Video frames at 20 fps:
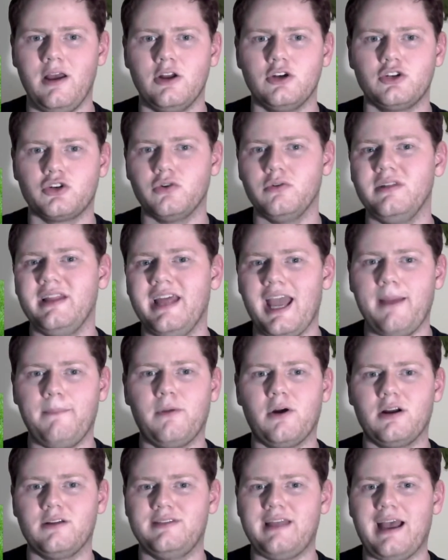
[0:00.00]
Truly a
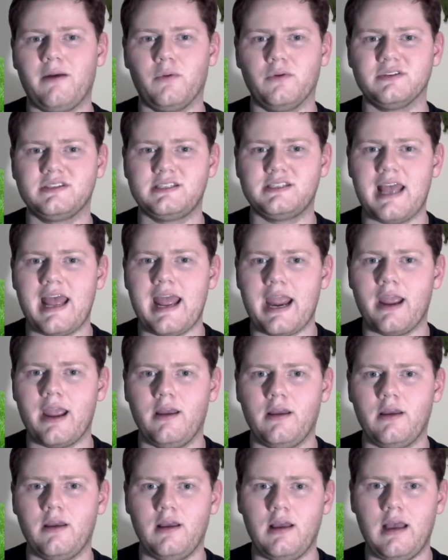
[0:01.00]
bird that will say,
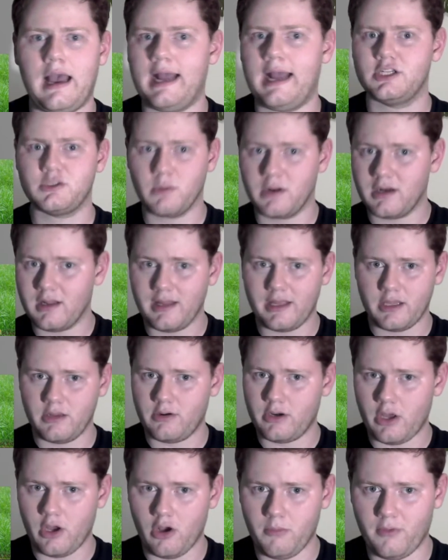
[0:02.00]
I just want to let you
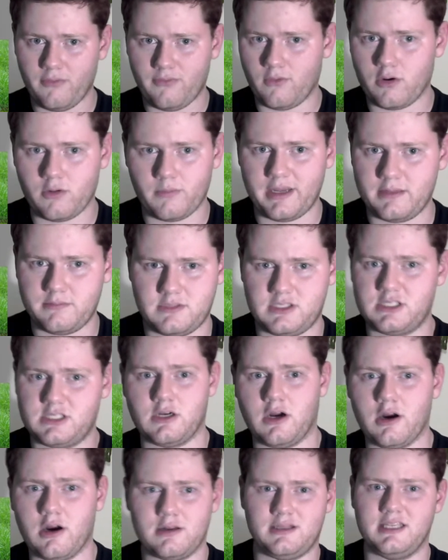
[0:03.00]
know before we
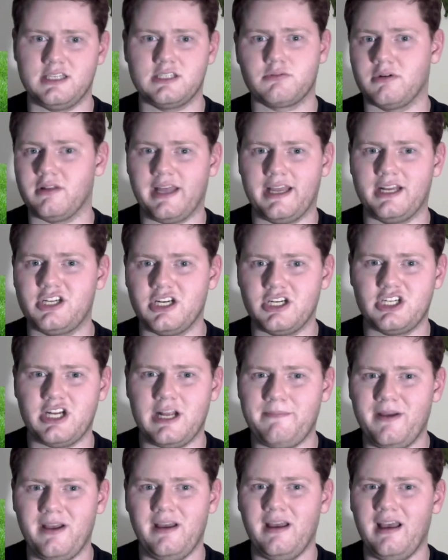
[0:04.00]
start this
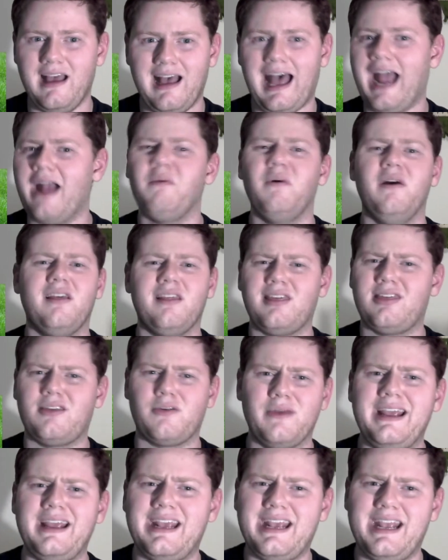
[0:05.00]
relationship, I want
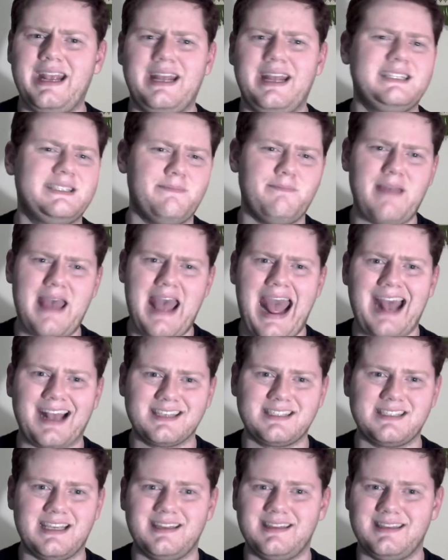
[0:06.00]
3 kids
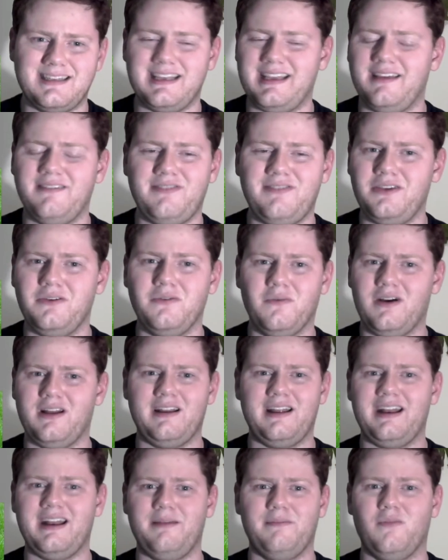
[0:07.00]
max, and if you want
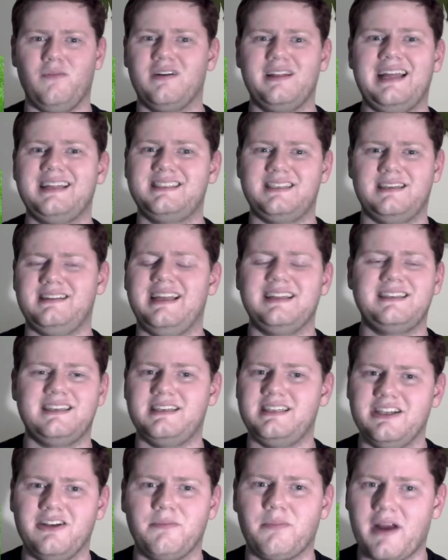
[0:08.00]
any more, that's a
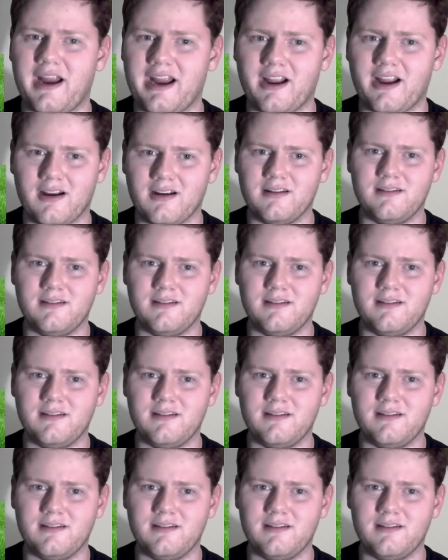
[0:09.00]
deal breaker.